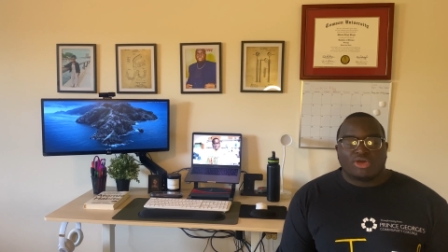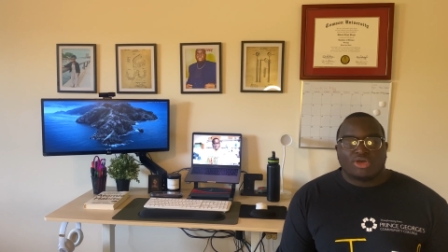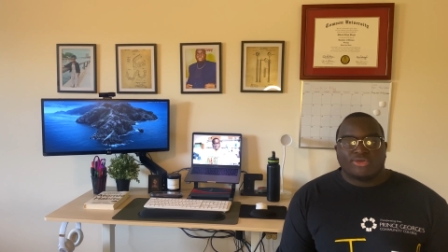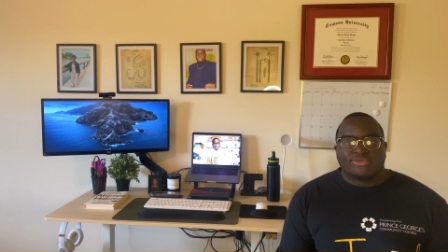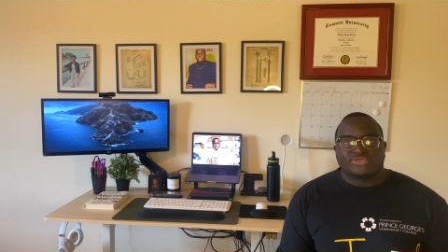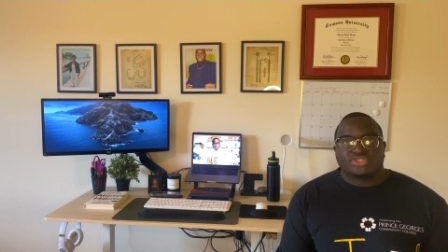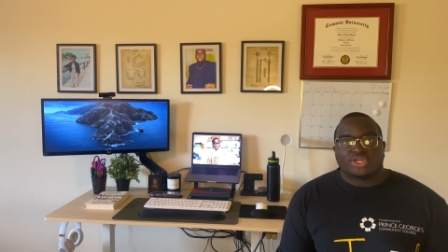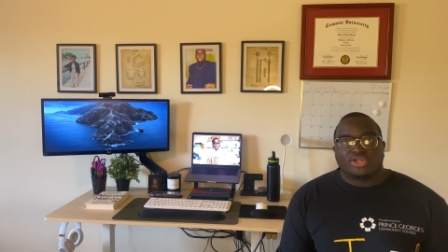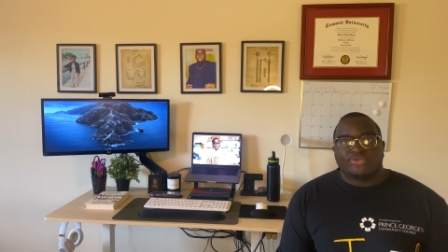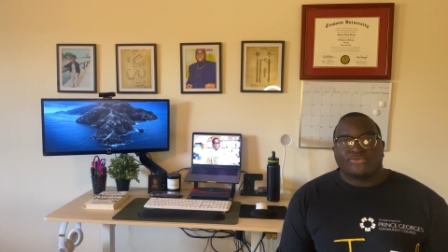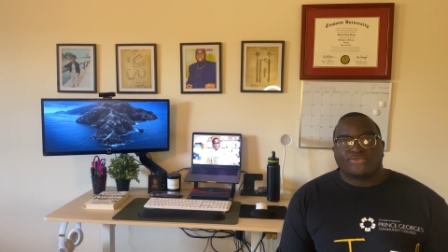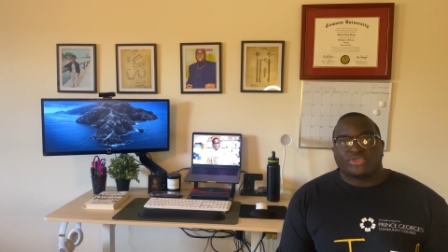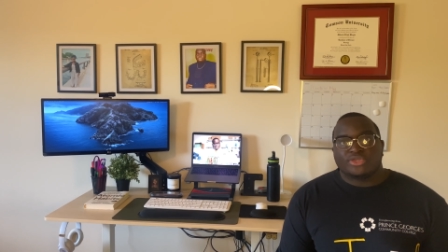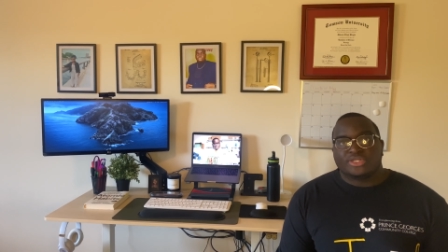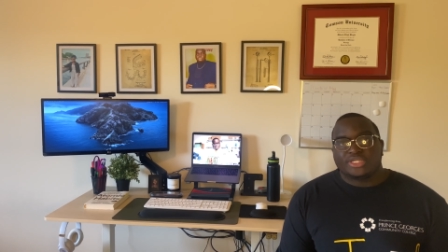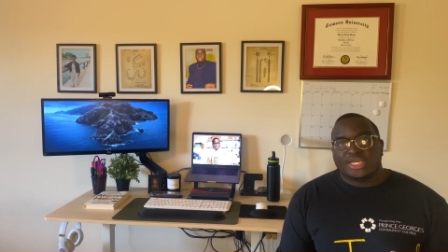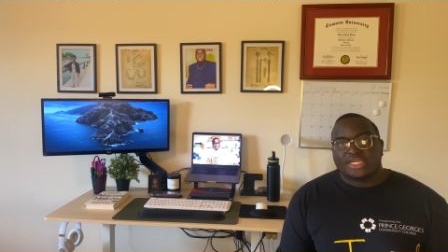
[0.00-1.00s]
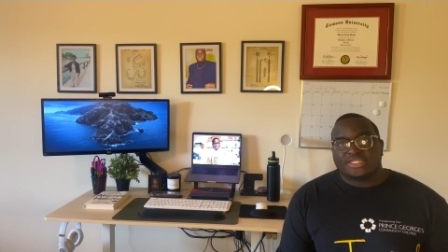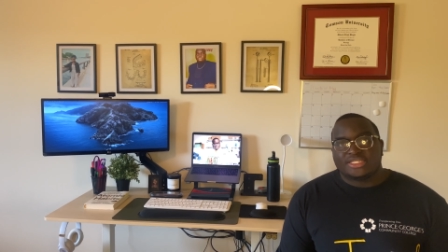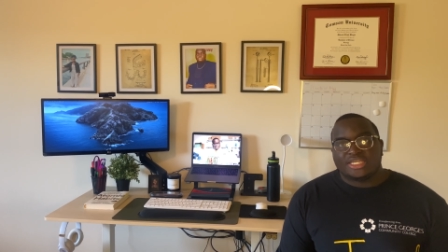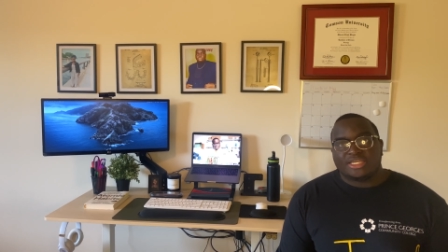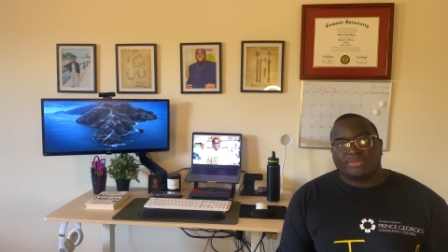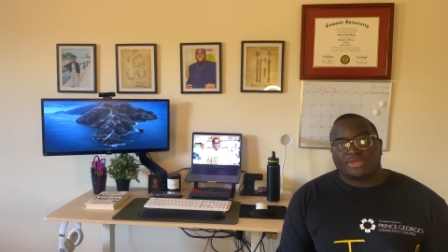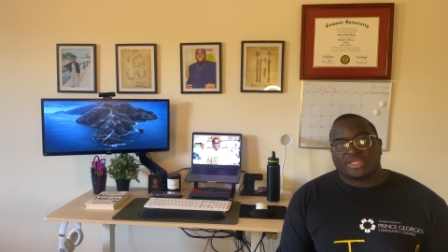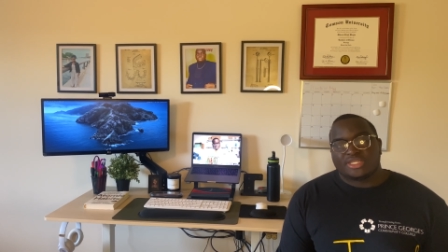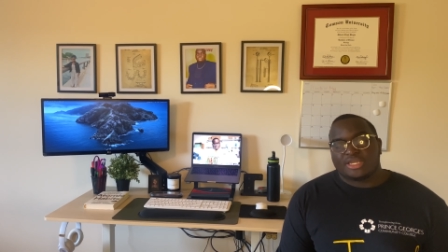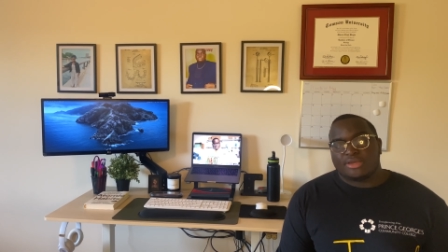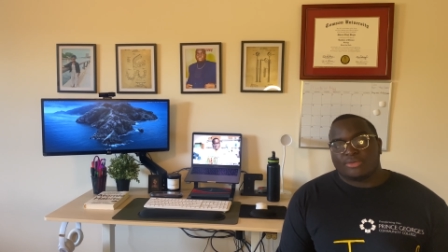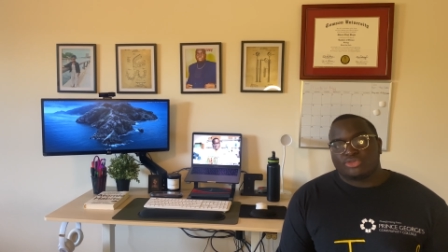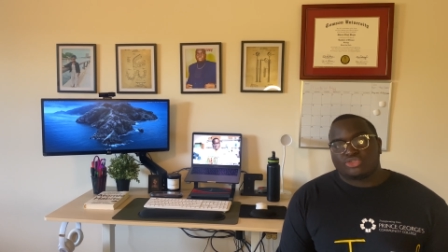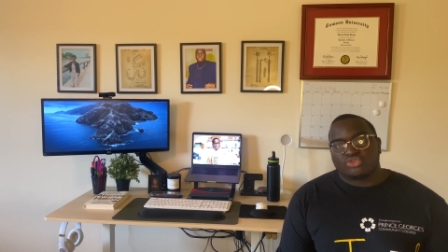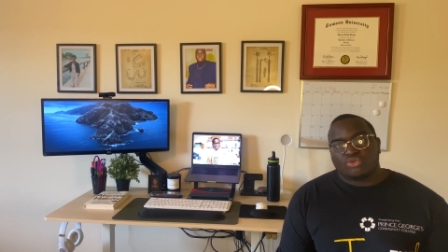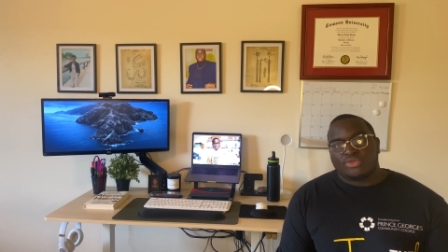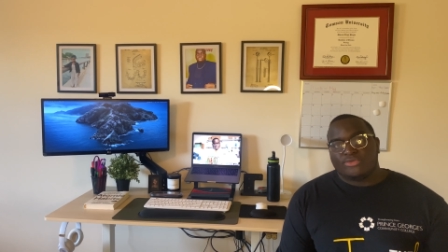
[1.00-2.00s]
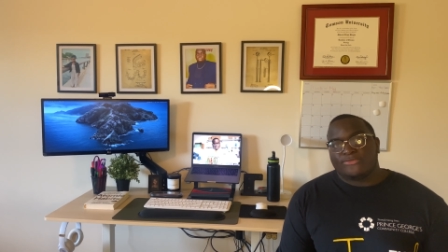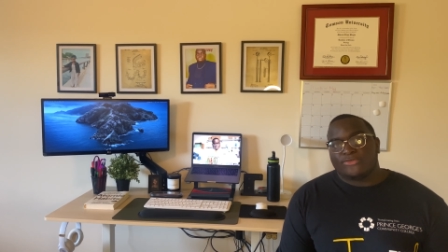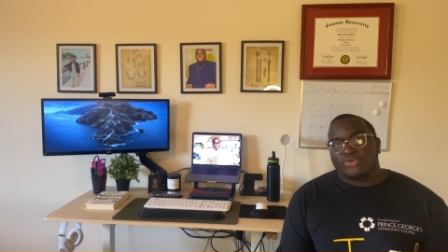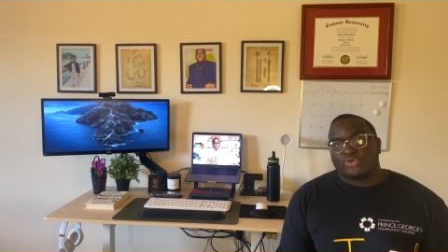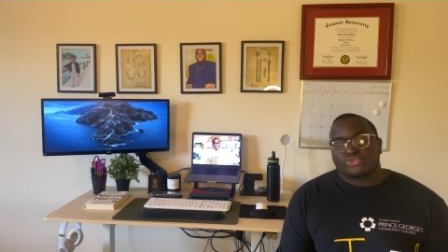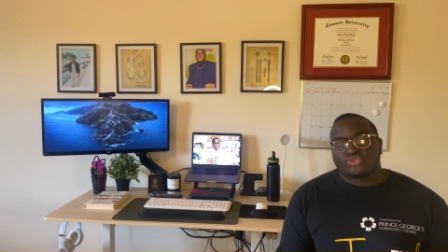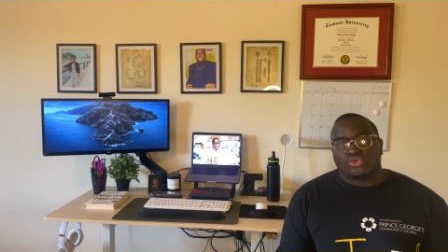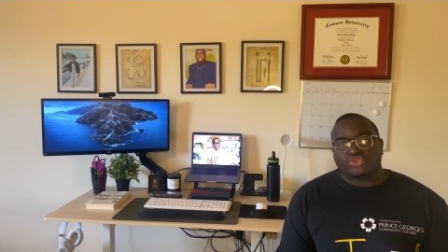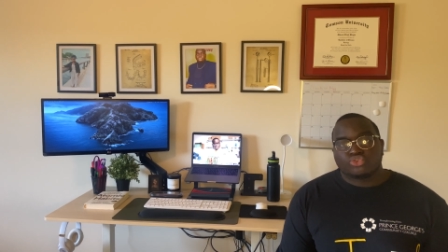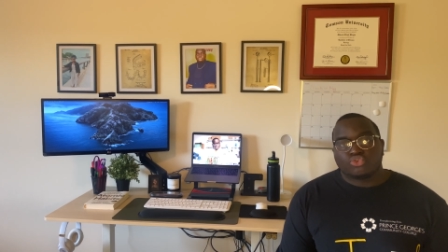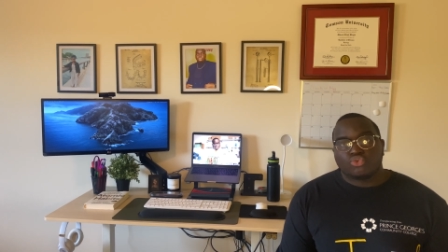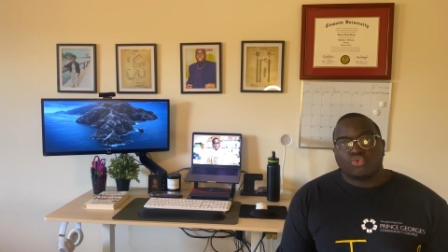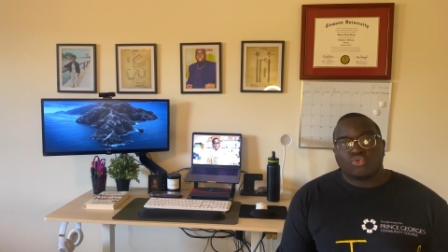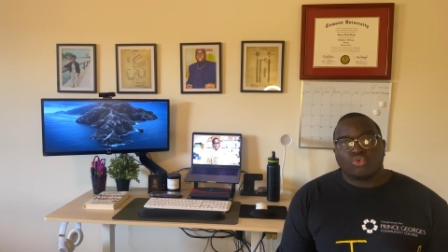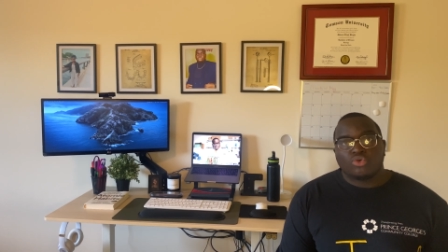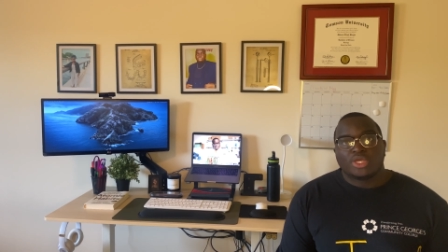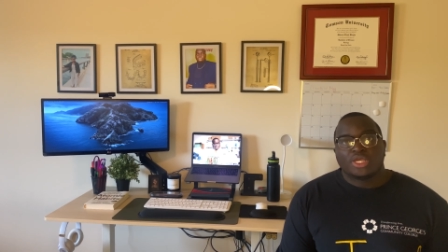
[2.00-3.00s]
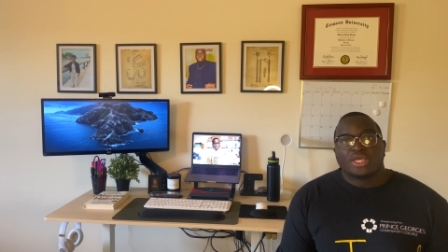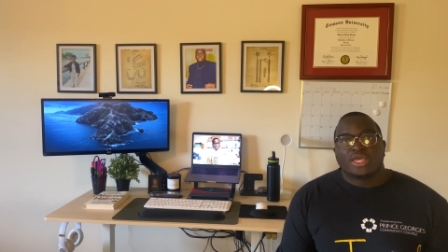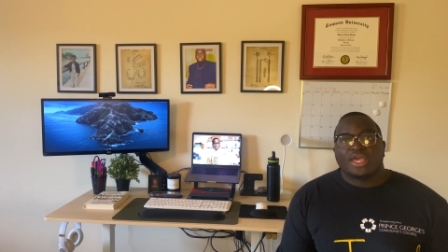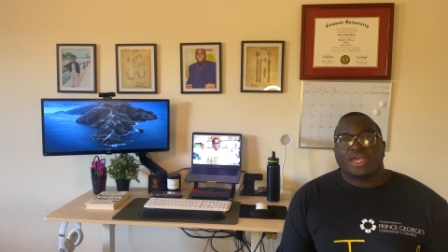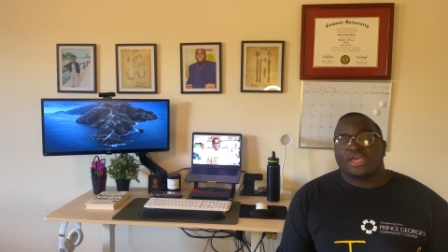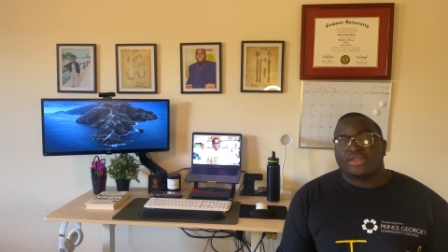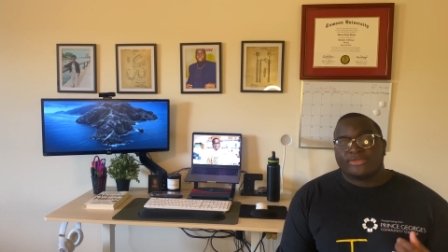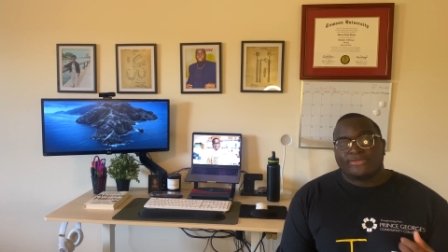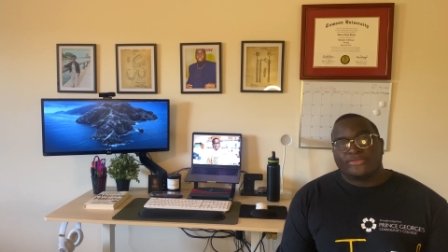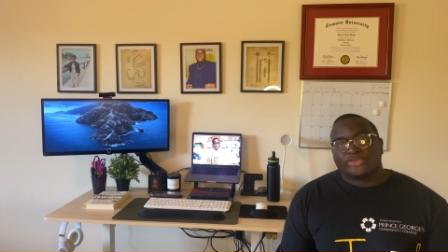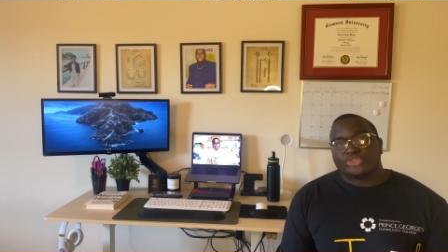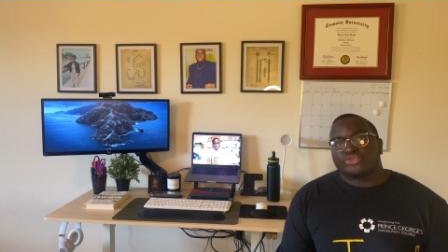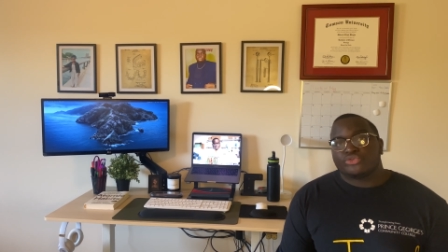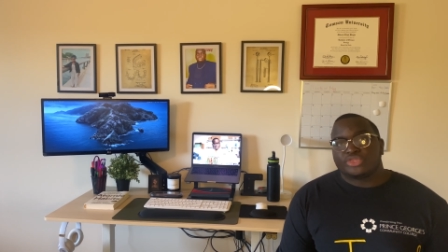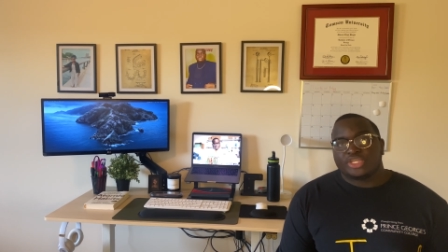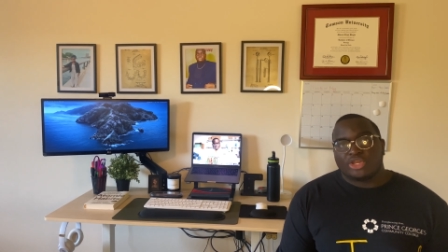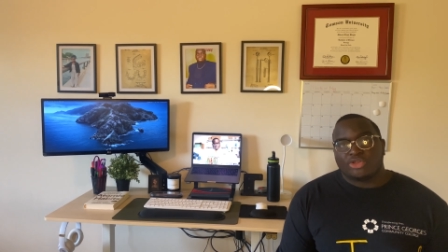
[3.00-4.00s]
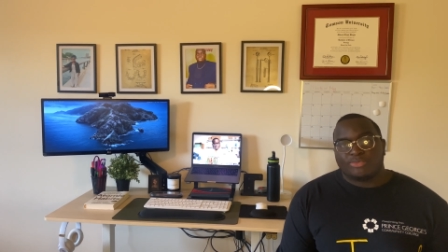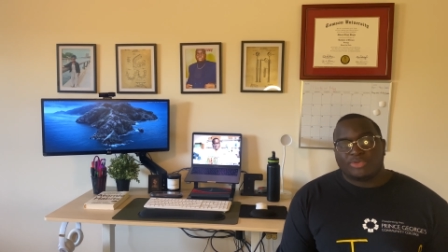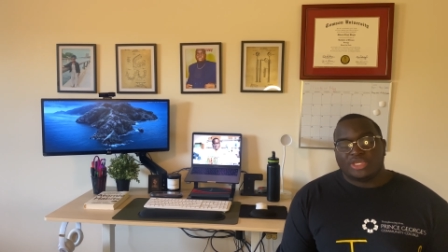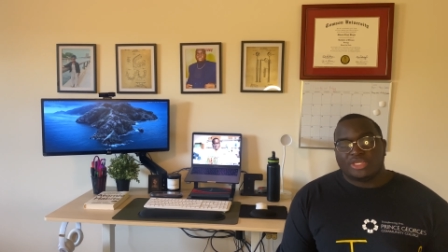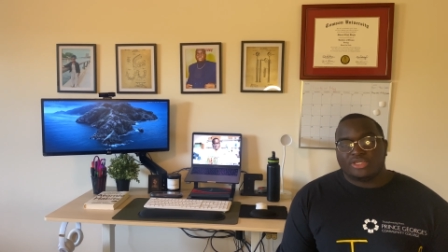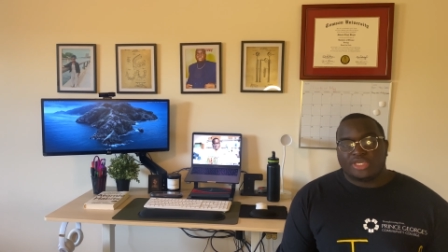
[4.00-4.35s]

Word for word: of studying for the D A T because I was solely focused on school and physical therapy,